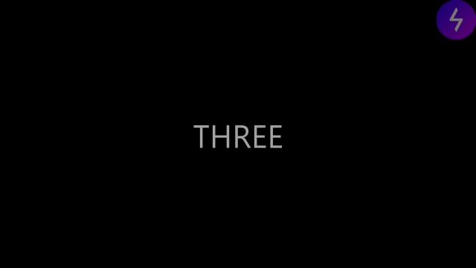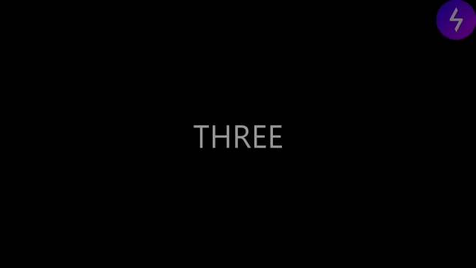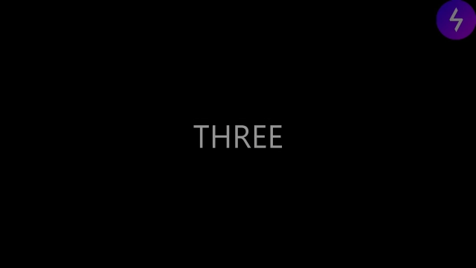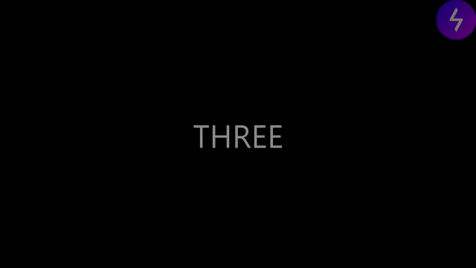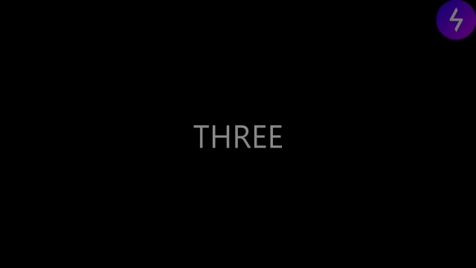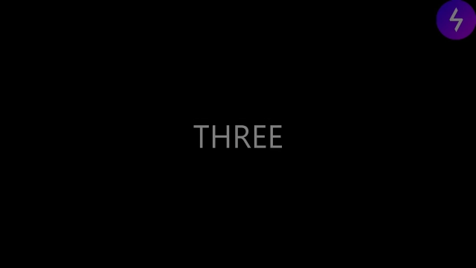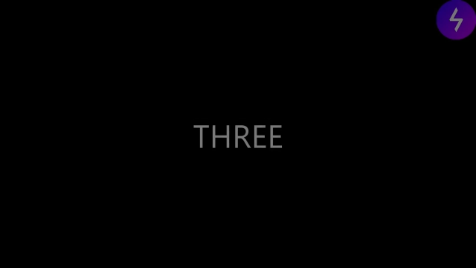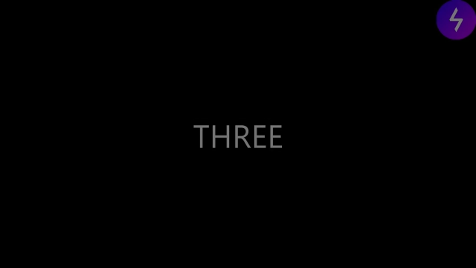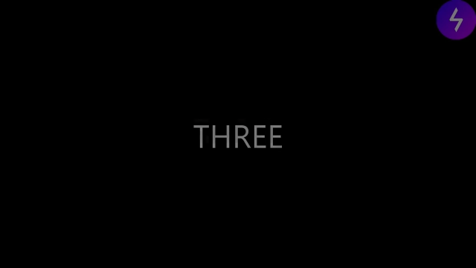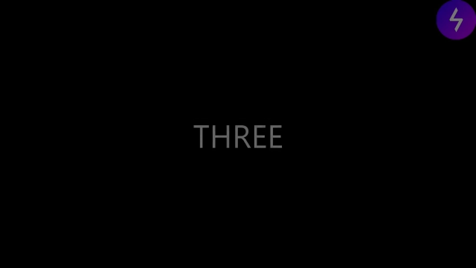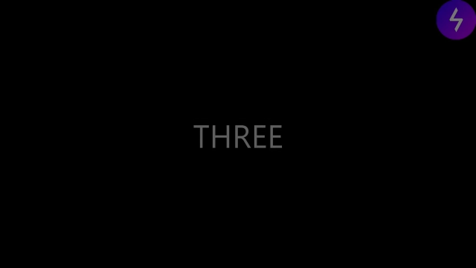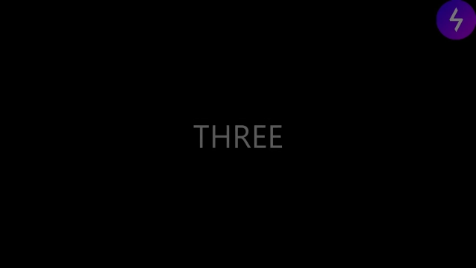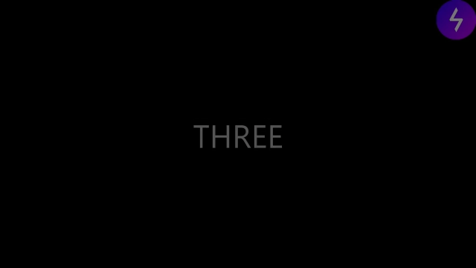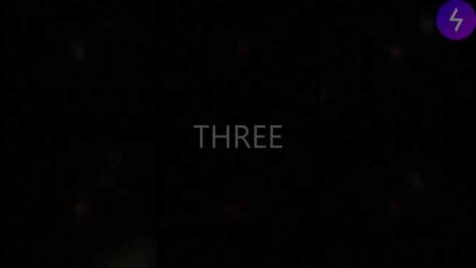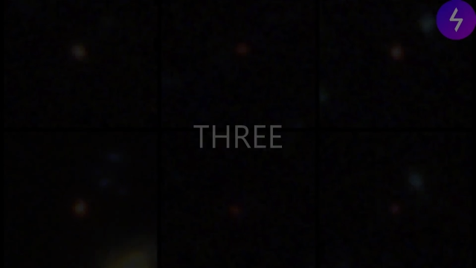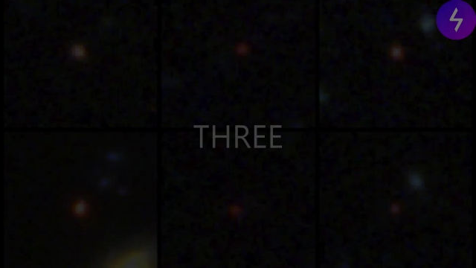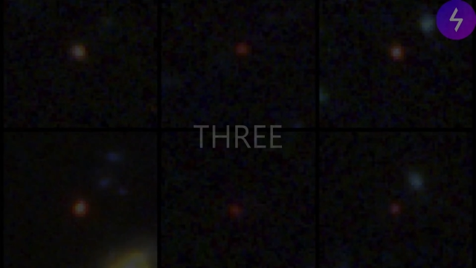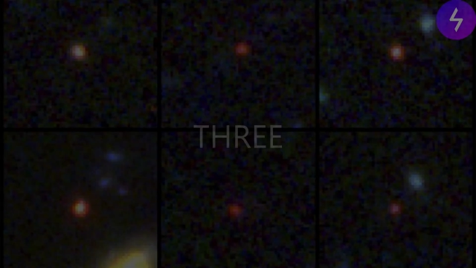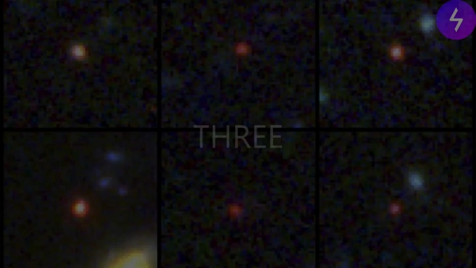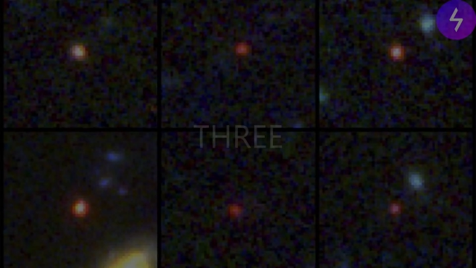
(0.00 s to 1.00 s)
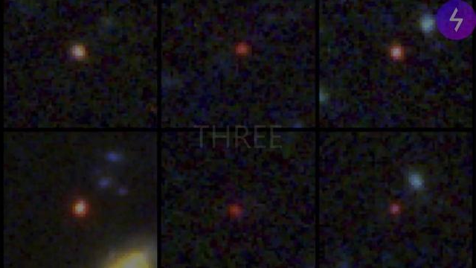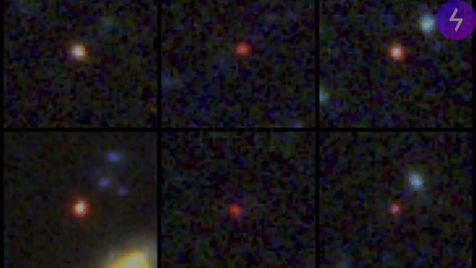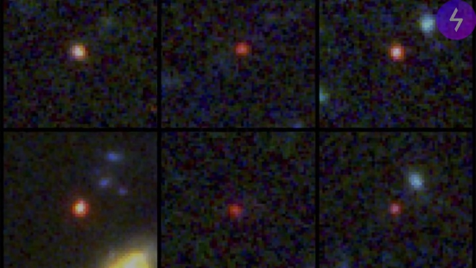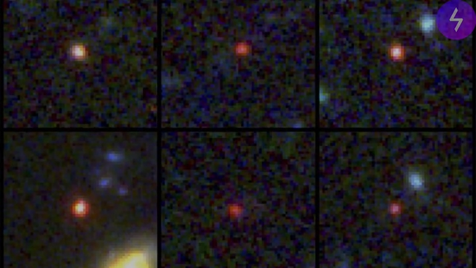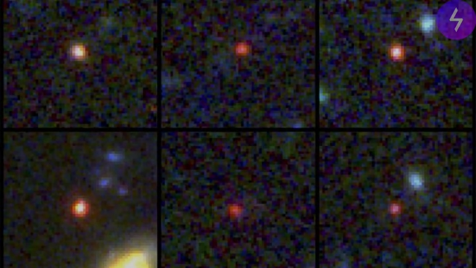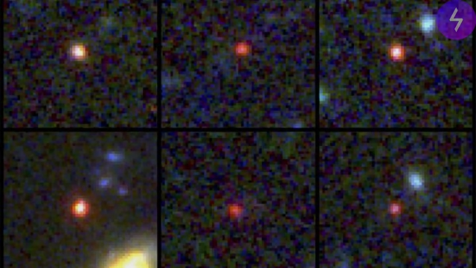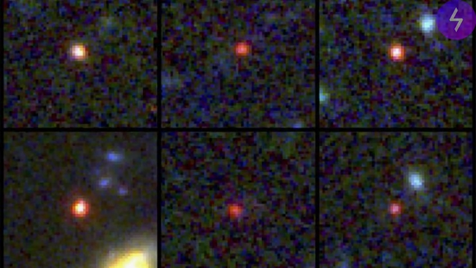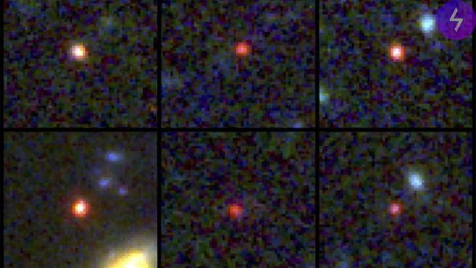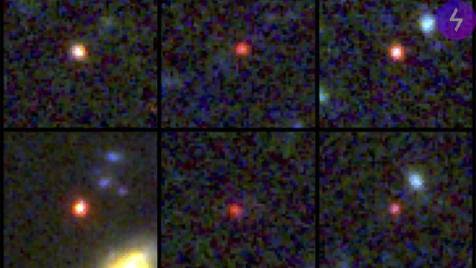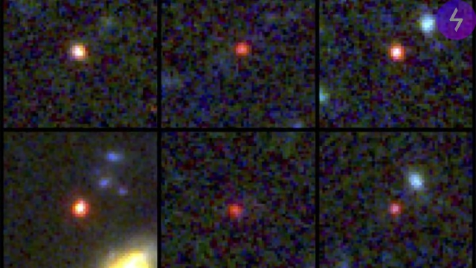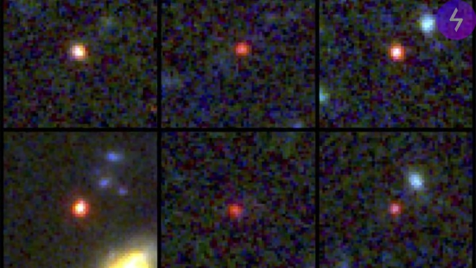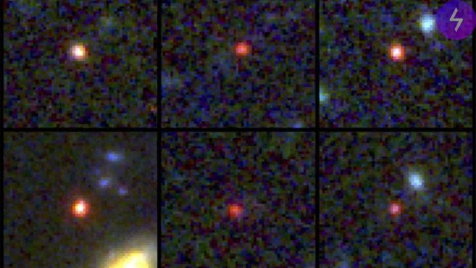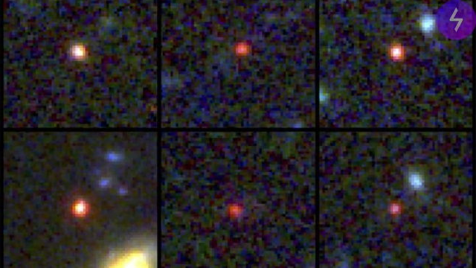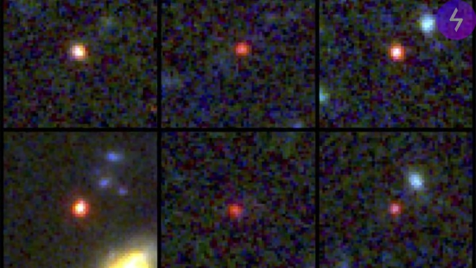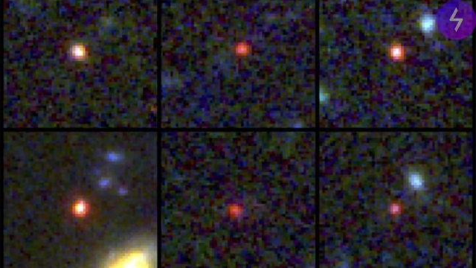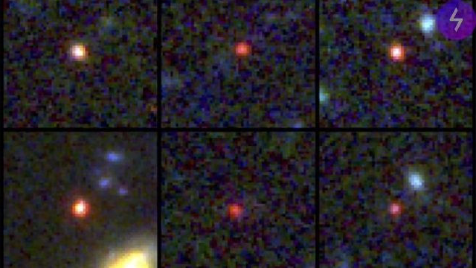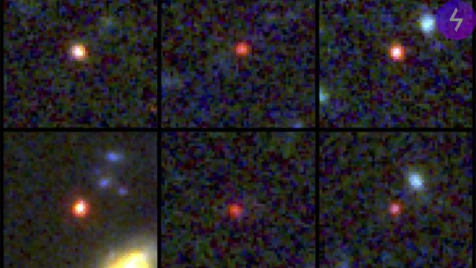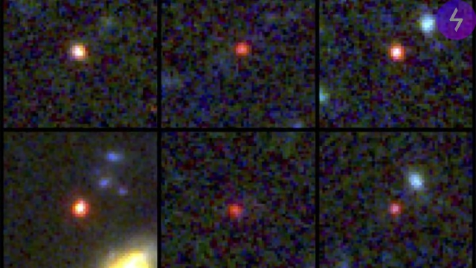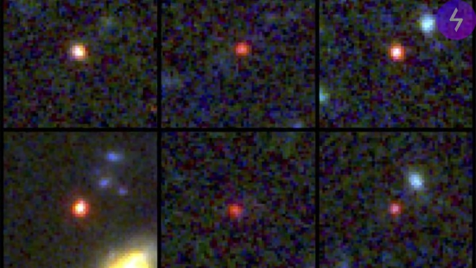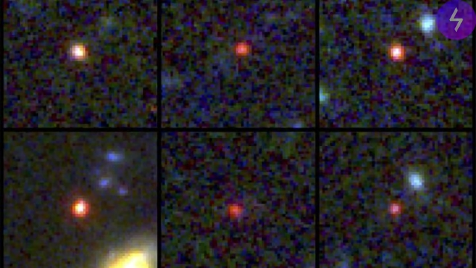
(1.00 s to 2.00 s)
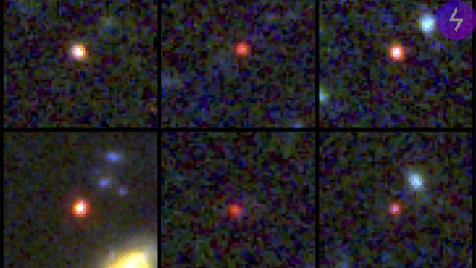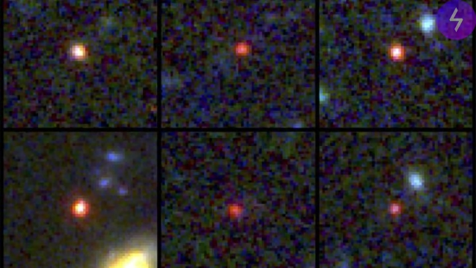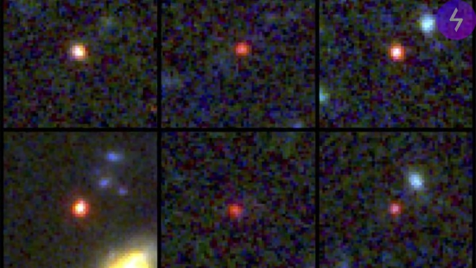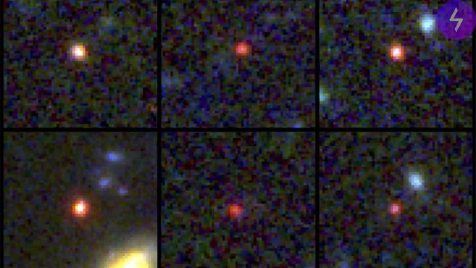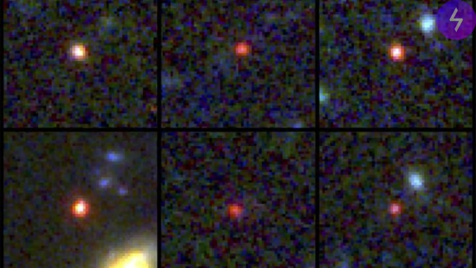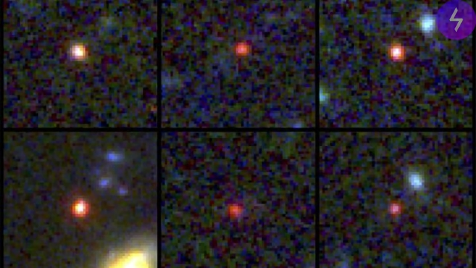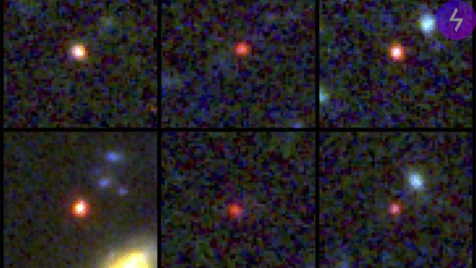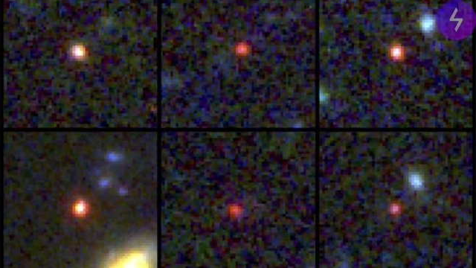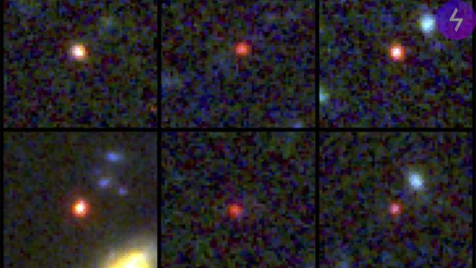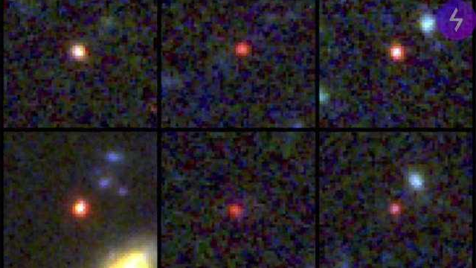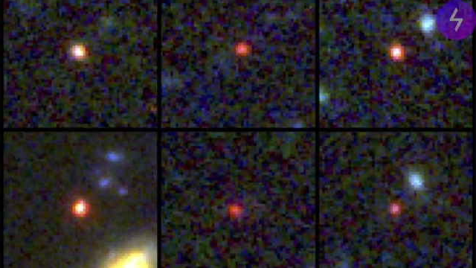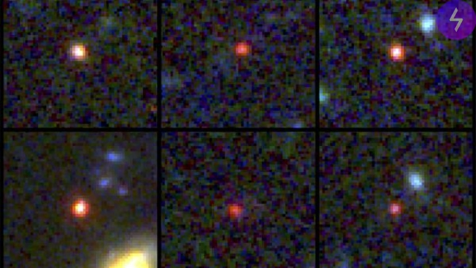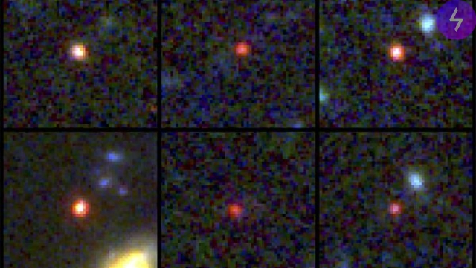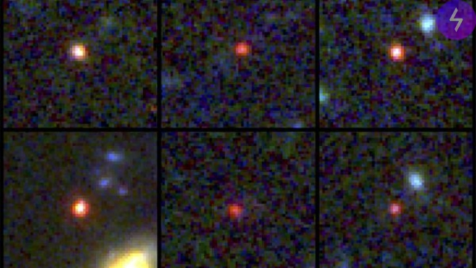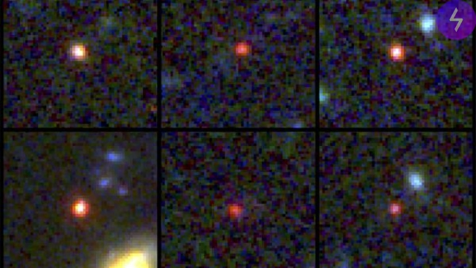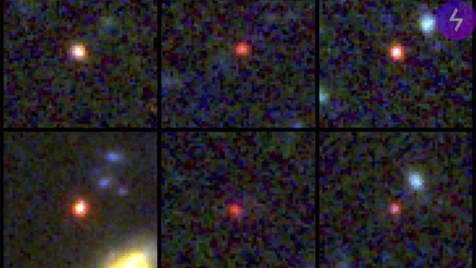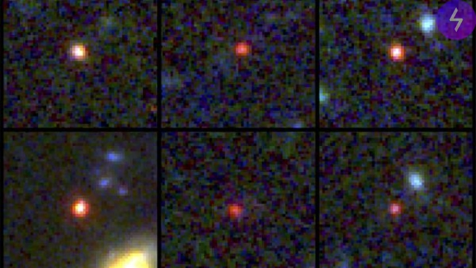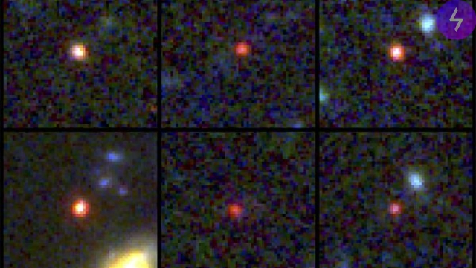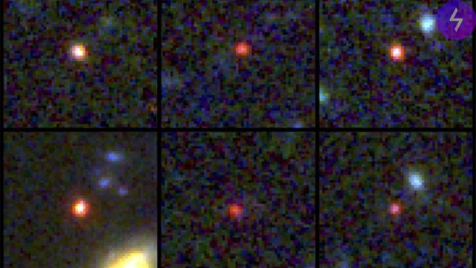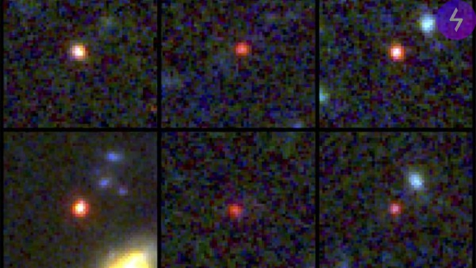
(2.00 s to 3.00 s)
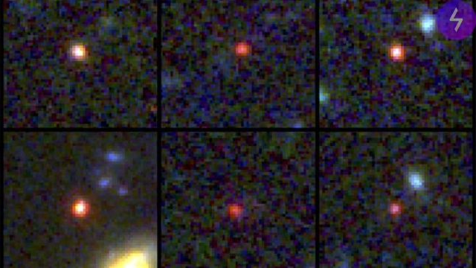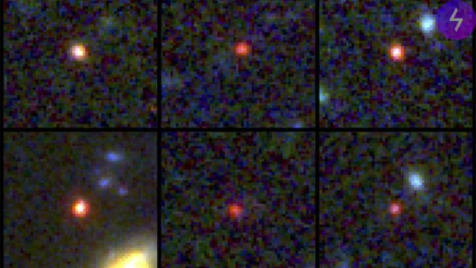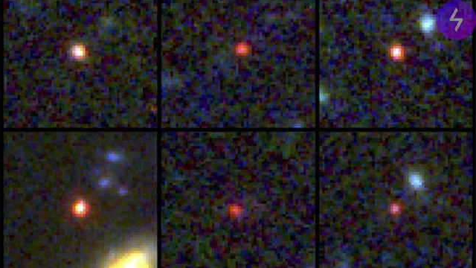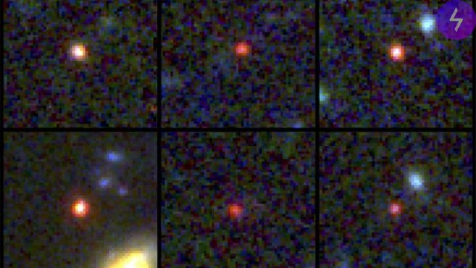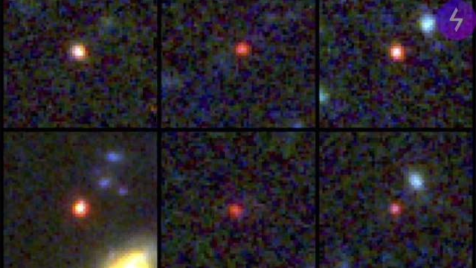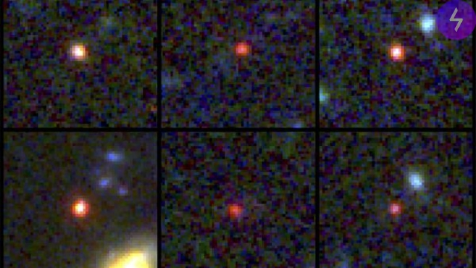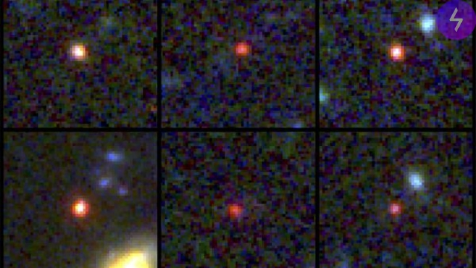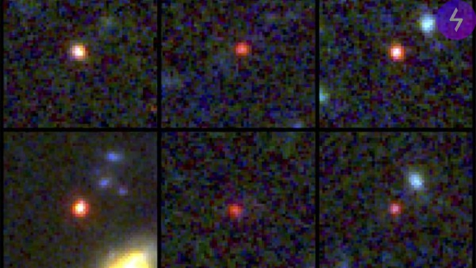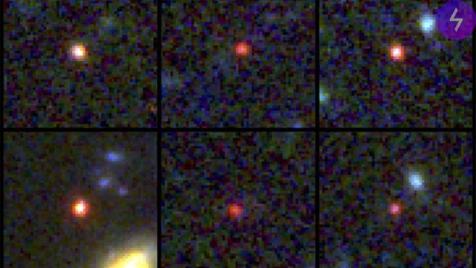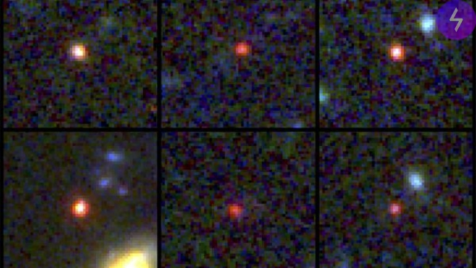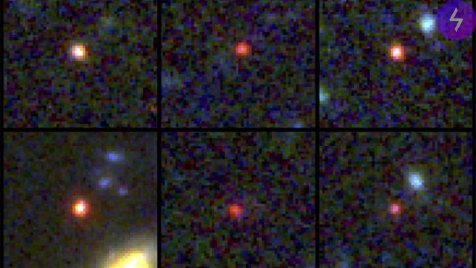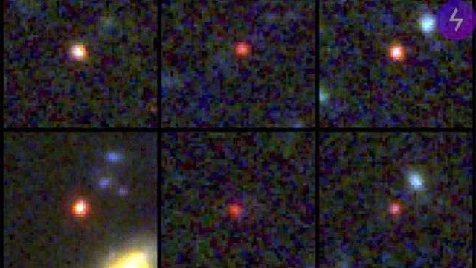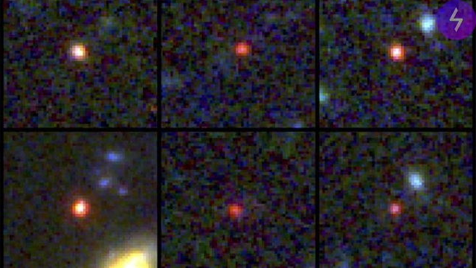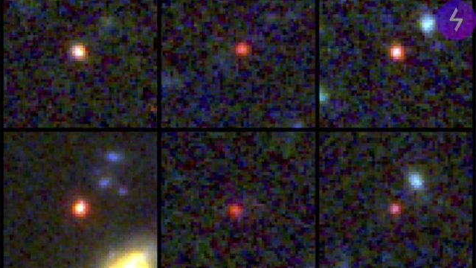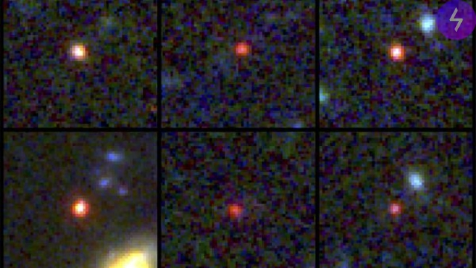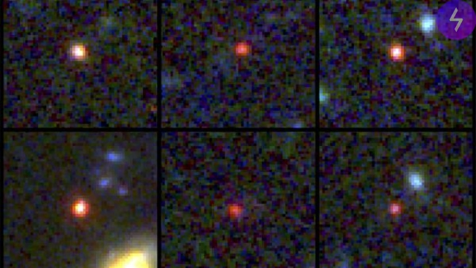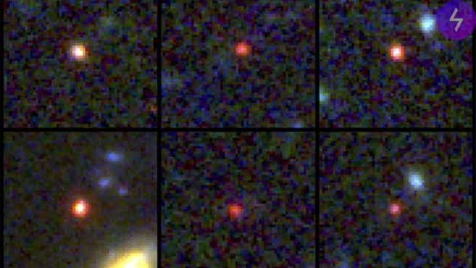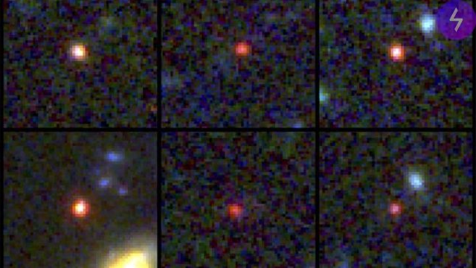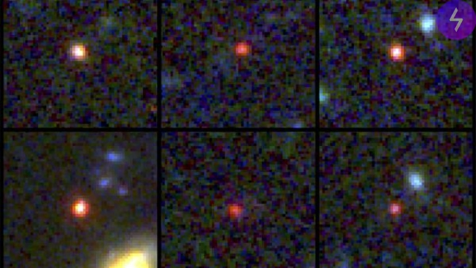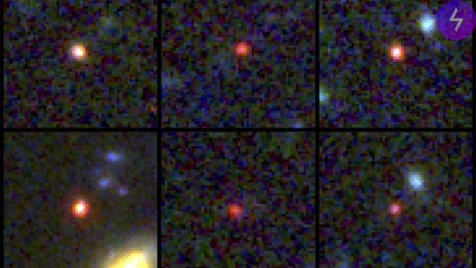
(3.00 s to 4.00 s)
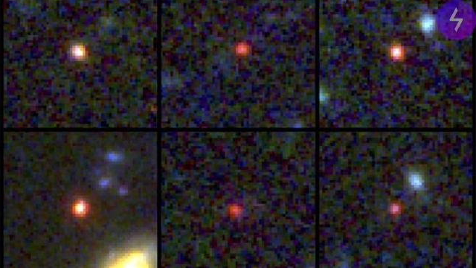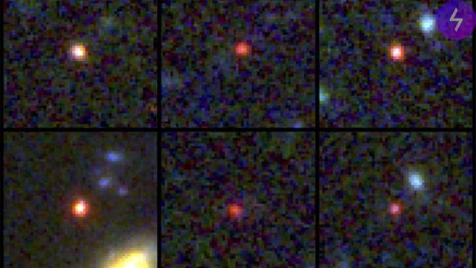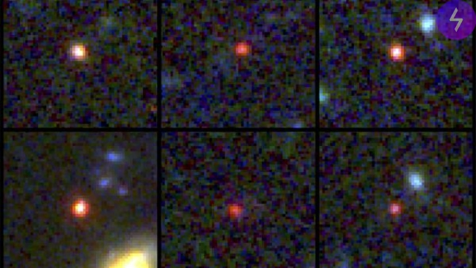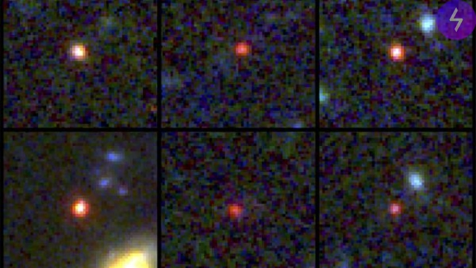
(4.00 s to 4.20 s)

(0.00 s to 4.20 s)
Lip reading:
No face is visible, so there are no lips to read.